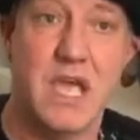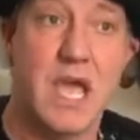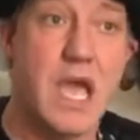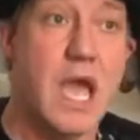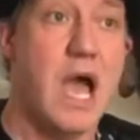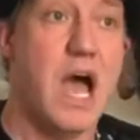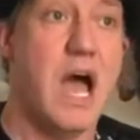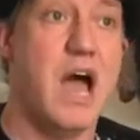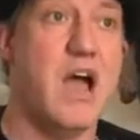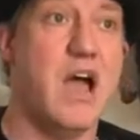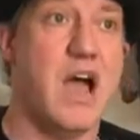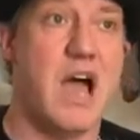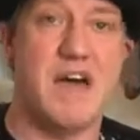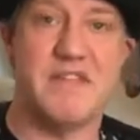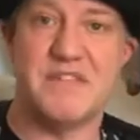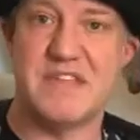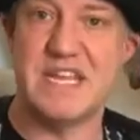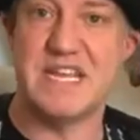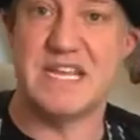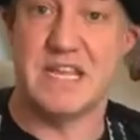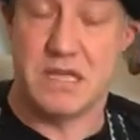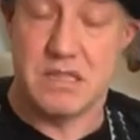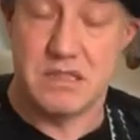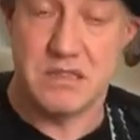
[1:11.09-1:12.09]
And then
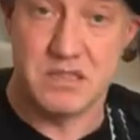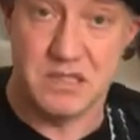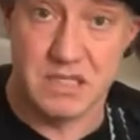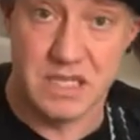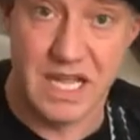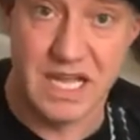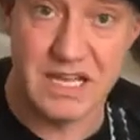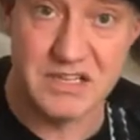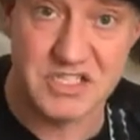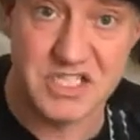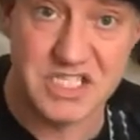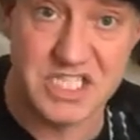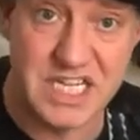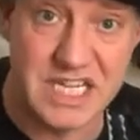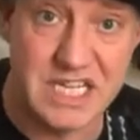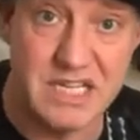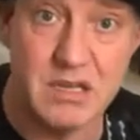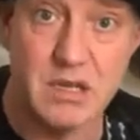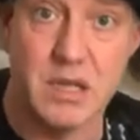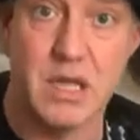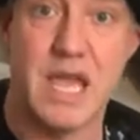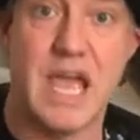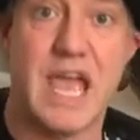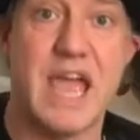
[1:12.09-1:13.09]
last year,
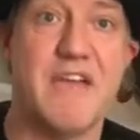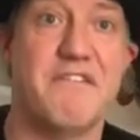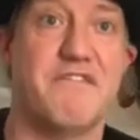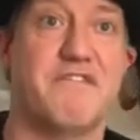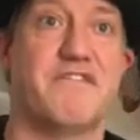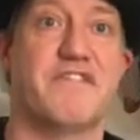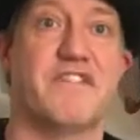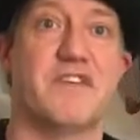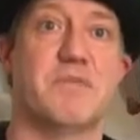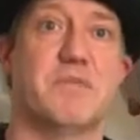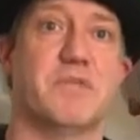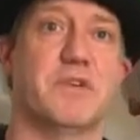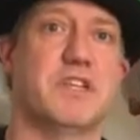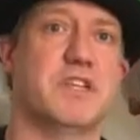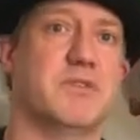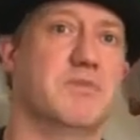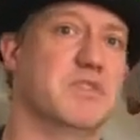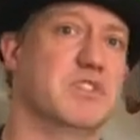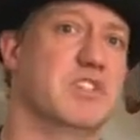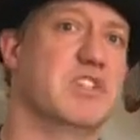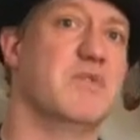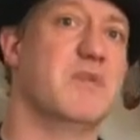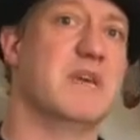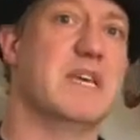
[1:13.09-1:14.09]
everybody was
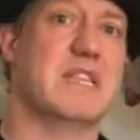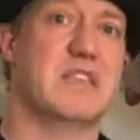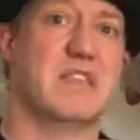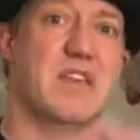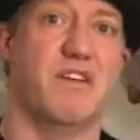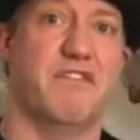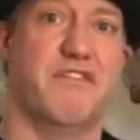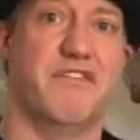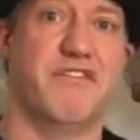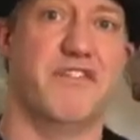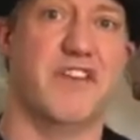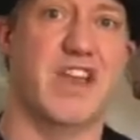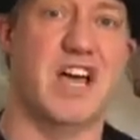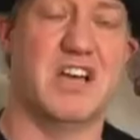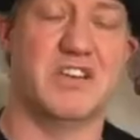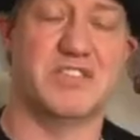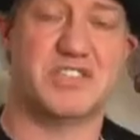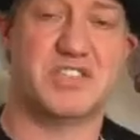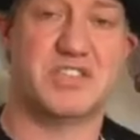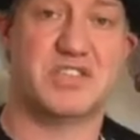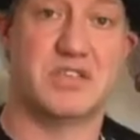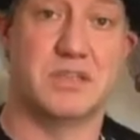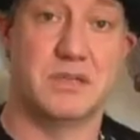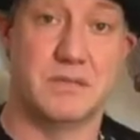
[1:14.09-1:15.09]
doing the
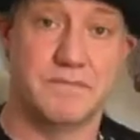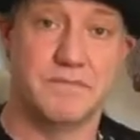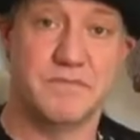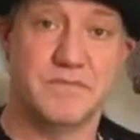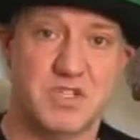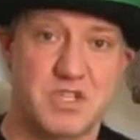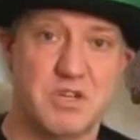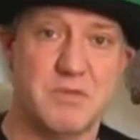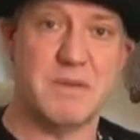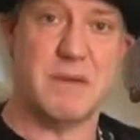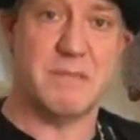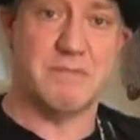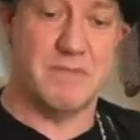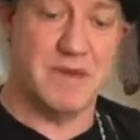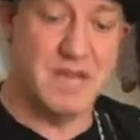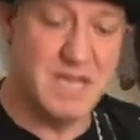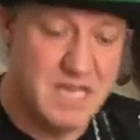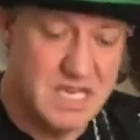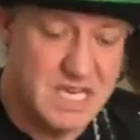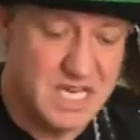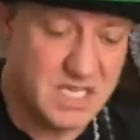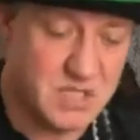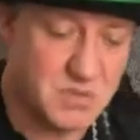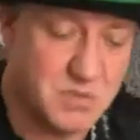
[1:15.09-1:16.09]
floss. Do you remember?
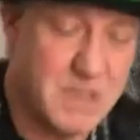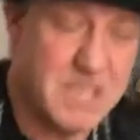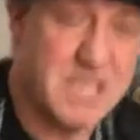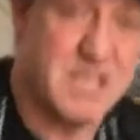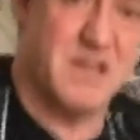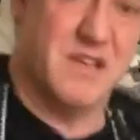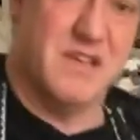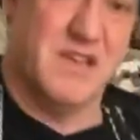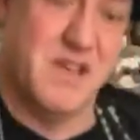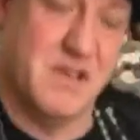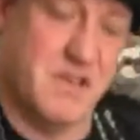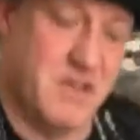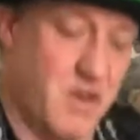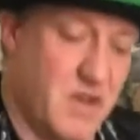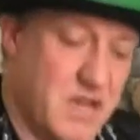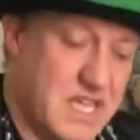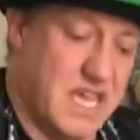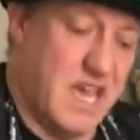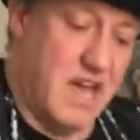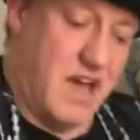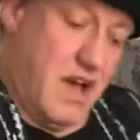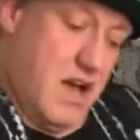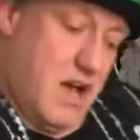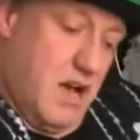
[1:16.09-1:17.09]
It's when you got your
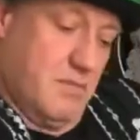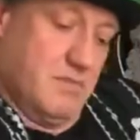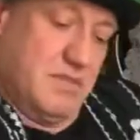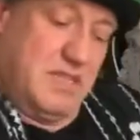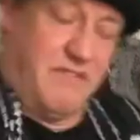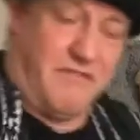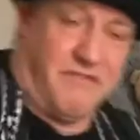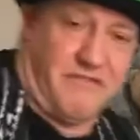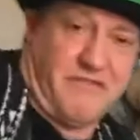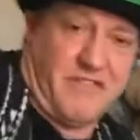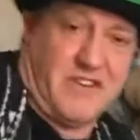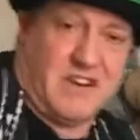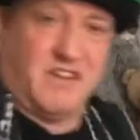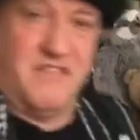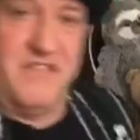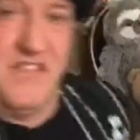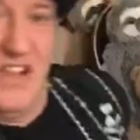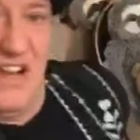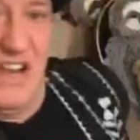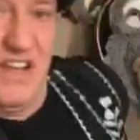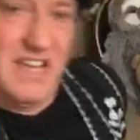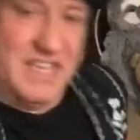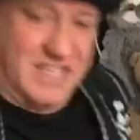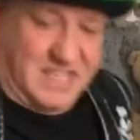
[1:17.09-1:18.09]
arms in front of you
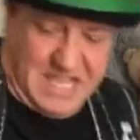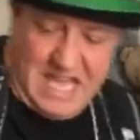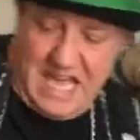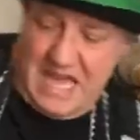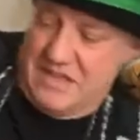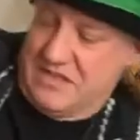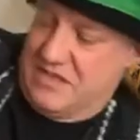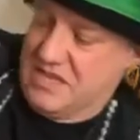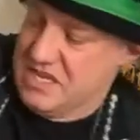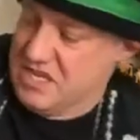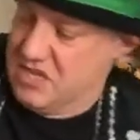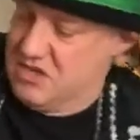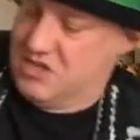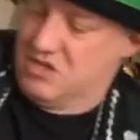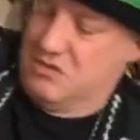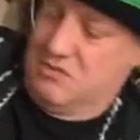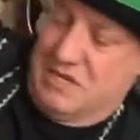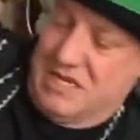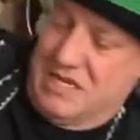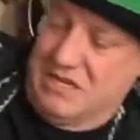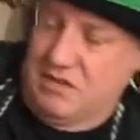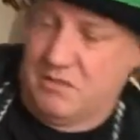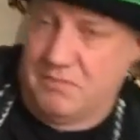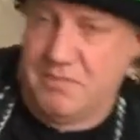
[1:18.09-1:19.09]
like that and then you do a
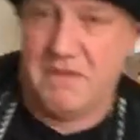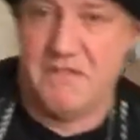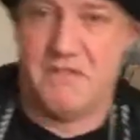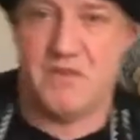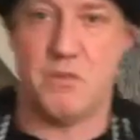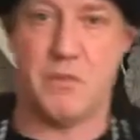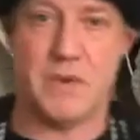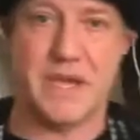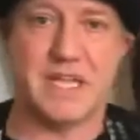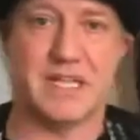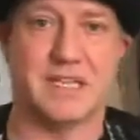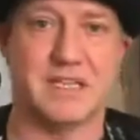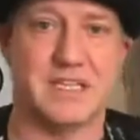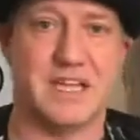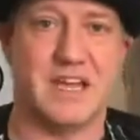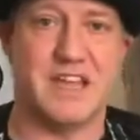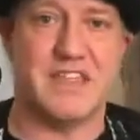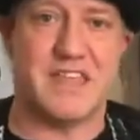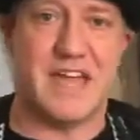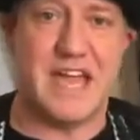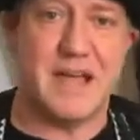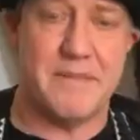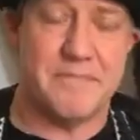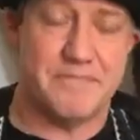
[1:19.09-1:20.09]
little bit of a wiggle like
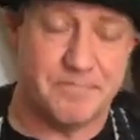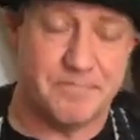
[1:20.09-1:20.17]
that.